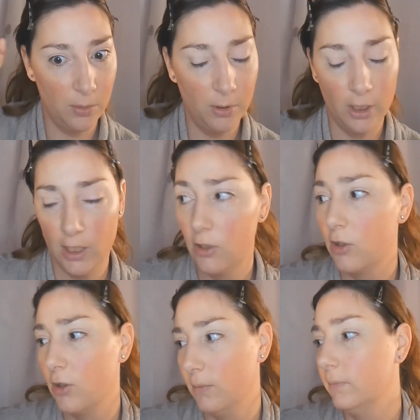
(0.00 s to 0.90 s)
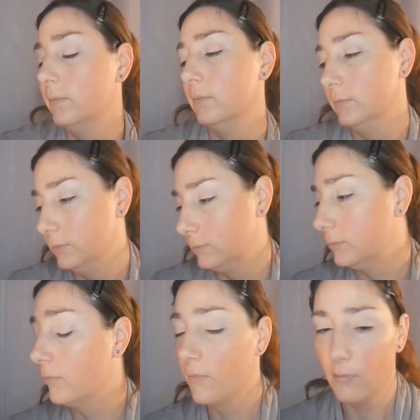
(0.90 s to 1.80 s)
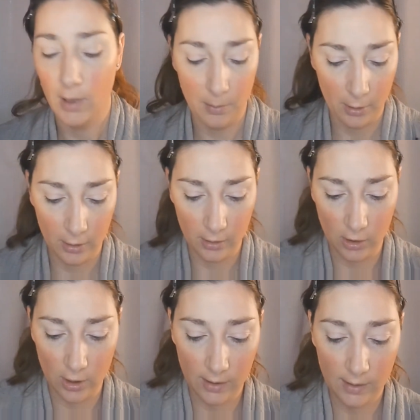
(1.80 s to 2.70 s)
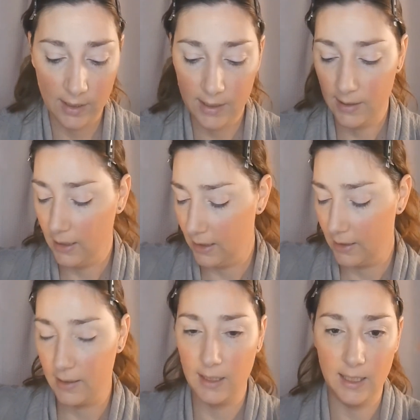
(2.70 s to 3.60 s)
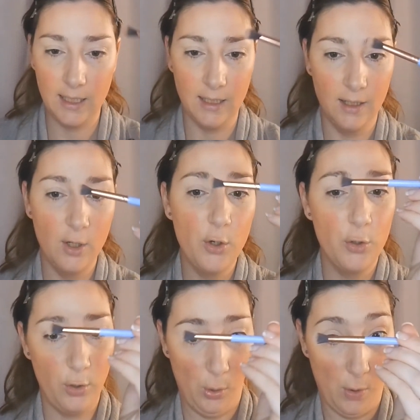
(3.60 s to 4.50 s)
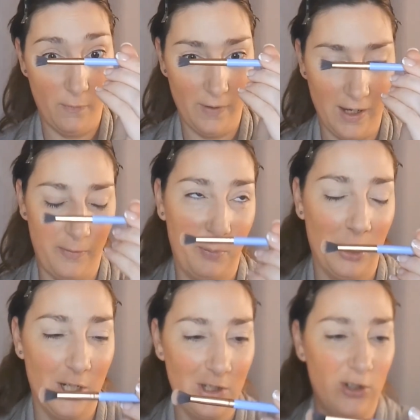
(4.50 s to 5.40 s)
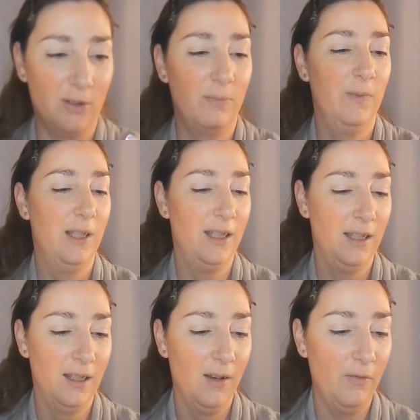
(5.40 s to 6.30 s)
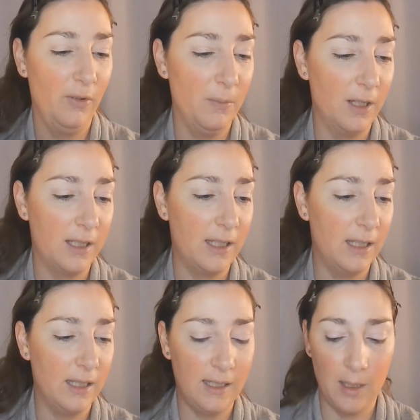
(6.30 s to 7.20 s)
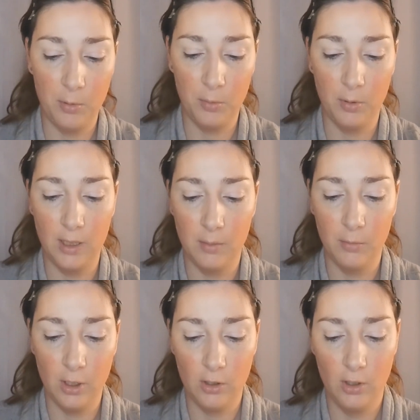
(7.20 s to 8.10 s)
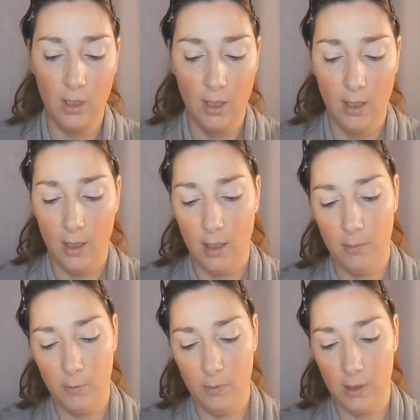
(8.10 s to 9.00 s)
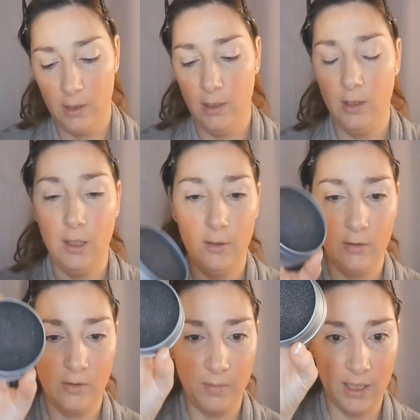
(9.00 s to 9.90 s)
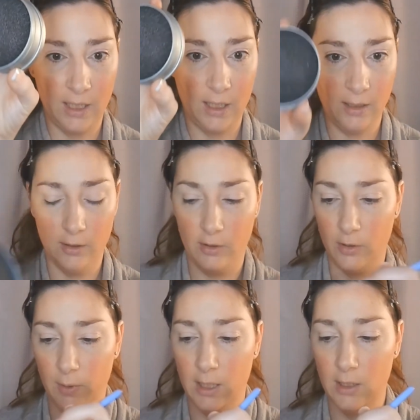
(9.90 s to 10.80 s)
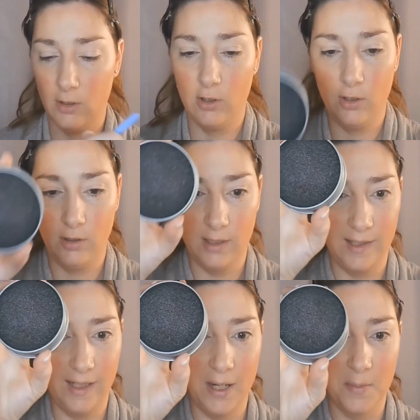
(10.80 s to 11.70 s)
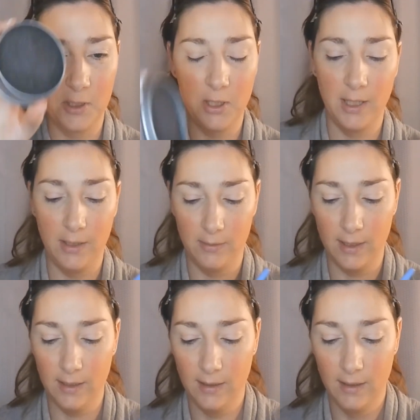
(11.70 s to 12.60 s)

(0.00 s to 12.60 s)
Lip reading: brush. My apologies. This is the 205 brush from Luxie, the tapered blending brush. I'm going to use my color switch. You can see how much I use it.